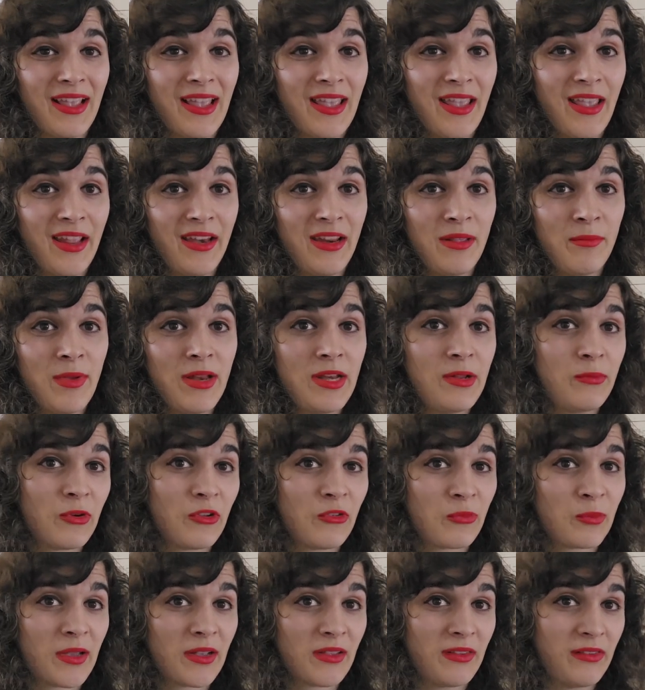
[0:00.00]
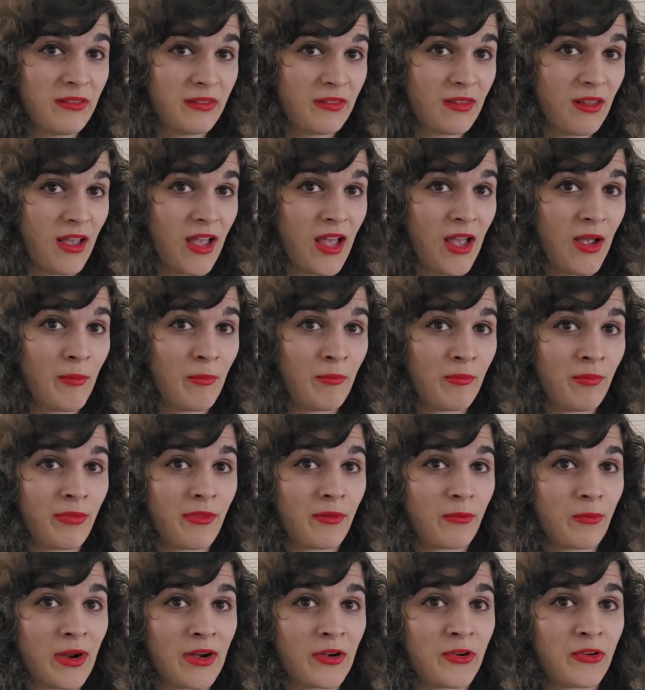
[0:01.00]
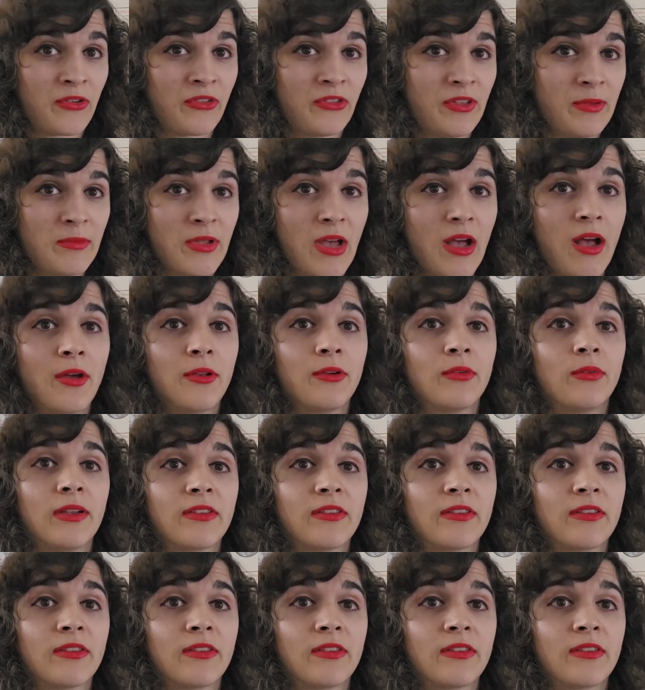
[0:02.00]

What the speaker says: And in many respects, riders seem to